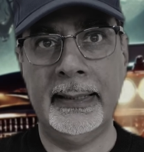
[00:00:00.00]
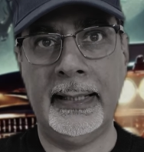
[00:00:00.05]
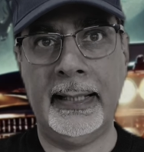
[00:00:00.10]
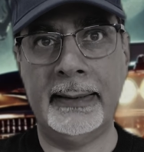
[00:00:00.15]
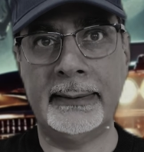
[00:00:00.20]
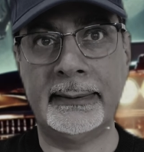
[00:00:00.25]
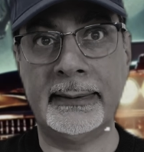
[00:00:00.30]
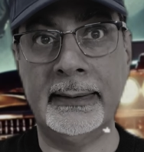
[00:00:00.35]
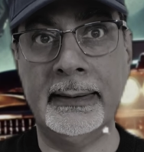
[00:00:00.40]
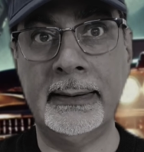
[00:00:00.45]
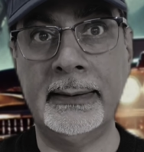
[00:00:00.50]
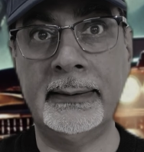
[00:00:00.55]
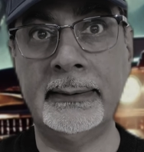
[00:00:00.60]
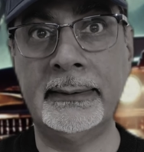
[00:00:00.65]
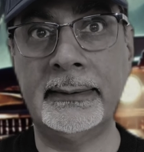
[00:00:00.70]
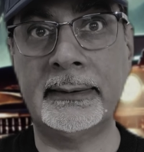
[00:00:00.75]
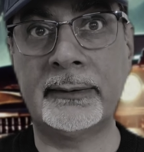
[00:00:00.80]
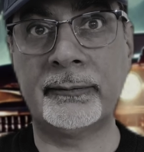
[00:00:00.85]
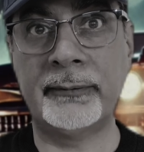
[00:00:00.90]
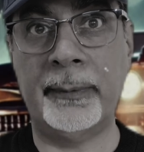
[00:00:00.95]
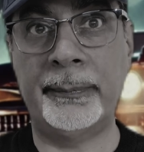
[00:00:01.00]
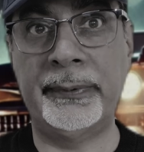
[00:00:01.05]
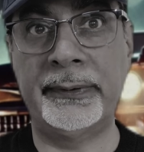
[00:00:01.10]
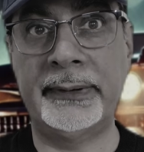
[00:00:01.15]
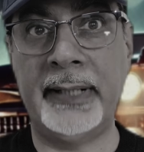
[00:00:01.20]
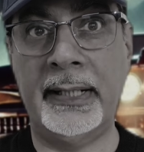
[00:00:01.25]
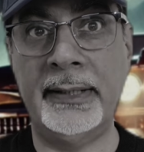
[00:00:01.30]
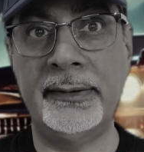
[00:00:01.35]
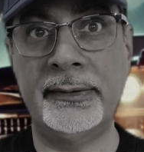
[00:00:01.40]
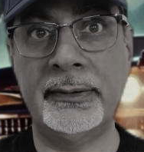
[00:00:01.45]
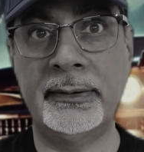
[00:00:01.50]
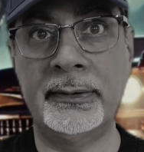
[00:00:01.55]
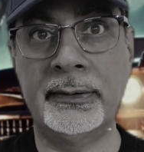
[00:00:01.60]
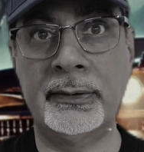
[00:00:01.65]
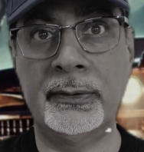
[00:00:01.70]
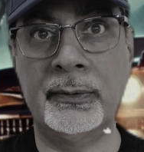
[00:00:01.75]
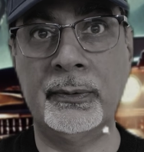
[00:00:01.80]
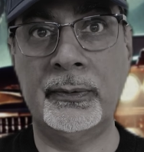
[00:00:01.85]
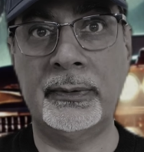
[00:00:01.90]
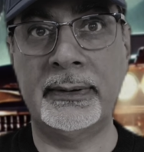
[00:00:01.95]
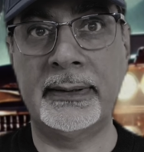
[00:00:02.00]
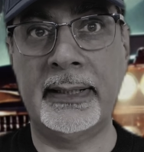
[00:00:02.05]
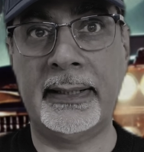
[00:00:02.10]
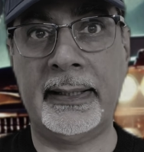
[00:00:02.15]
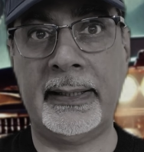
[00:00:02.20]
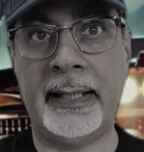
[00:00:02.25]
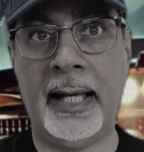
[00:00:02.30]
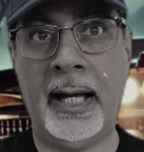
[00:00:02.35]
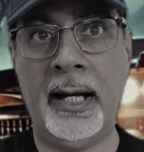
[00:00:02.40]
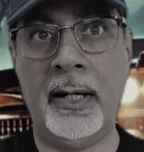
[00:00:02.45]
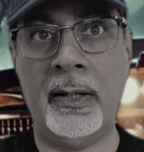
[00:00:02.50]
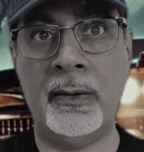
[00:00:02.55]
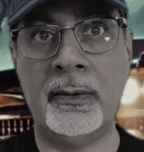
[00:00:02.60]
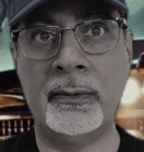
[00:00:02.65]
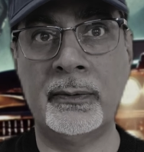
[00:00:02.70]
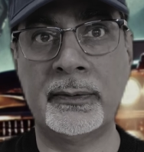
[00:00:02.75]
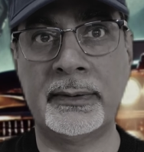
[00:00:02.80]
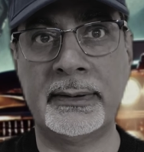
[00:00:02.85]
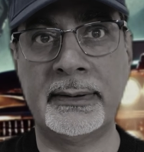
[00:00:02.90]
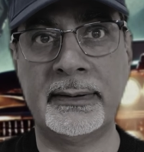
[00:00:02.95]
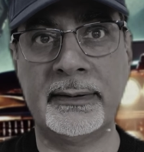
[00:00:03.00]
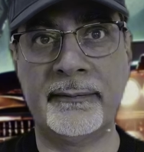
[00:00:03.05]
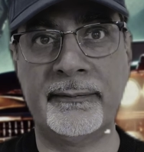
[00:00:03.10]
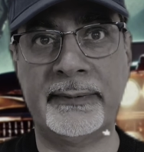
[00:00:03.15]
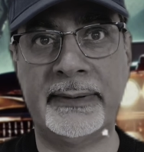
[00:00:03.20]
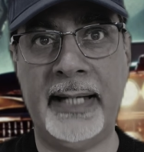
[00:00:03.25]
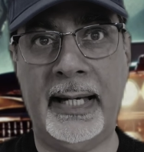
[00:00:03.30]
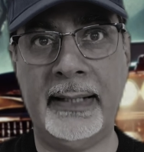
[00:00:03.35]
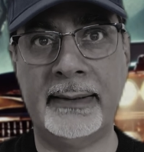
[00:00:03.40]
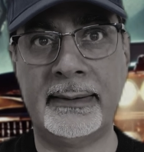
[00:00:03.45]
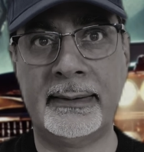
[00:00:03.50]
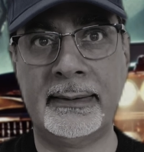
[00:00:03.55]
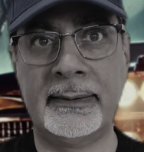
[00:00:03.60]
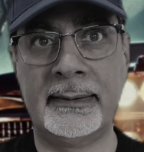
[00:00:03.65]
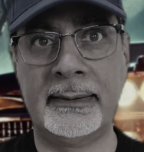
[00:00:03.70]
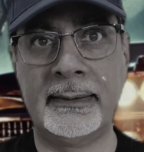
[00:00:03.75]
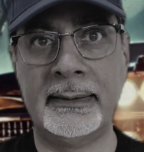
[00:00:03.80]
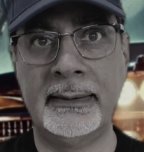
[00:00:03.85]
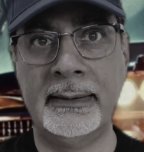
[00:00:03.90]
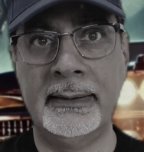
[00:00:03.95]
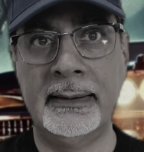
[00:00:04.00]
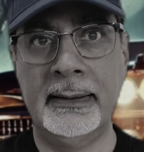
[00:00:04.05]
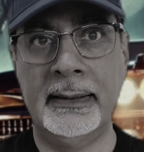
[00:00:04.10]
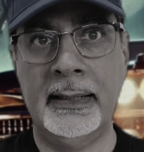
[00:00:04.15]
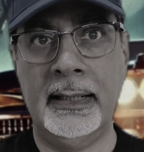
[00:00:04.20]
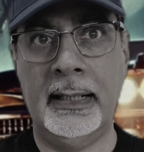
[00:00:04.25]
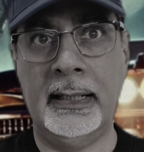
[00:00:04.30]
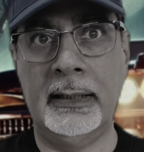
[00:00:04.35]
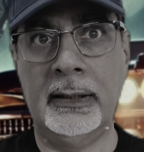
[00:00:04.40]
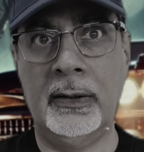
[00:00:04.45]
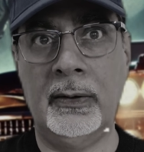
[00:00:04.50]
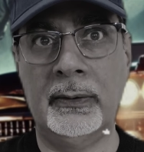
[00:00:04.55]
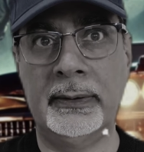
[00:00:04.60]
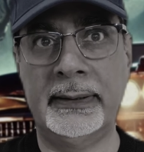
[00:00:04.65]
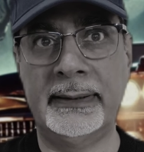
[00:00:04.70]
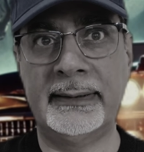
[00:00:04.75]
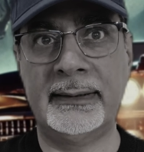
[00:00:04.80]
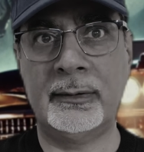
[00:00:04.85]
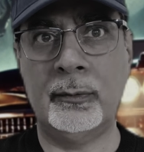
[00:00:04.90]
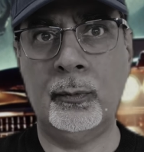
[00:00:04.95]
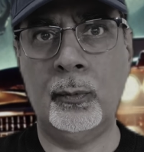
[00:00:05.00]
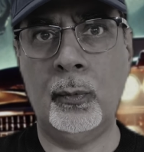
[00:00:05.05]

has earned its reputation due to the thousands of deaths along its